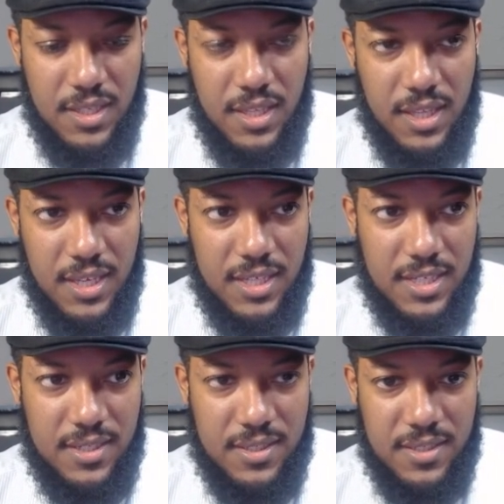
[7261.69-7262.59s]

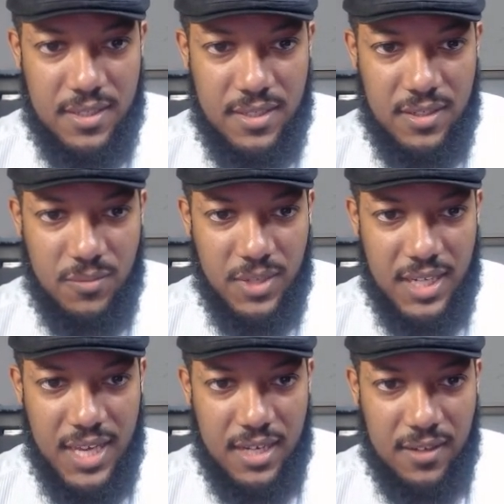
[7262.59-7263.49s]
and we can
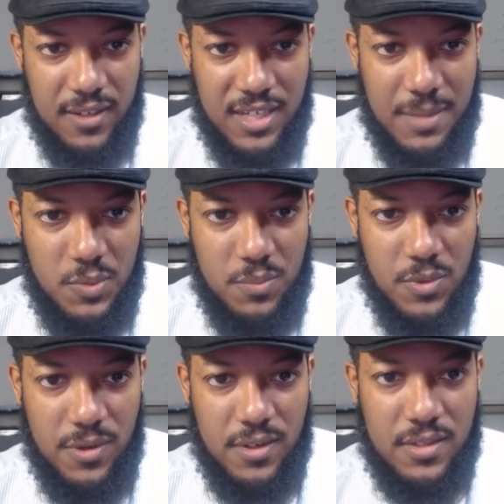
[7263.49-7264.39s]
add a couple
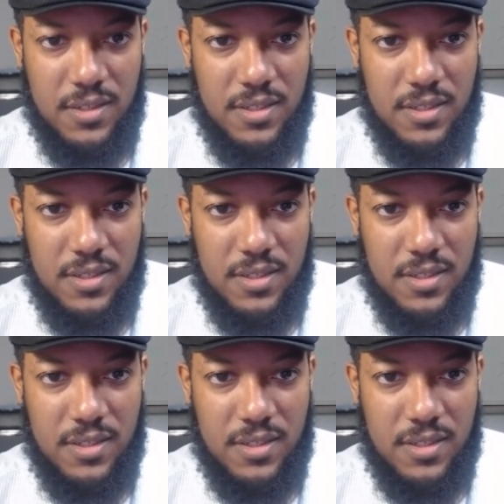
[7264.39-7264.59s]
more,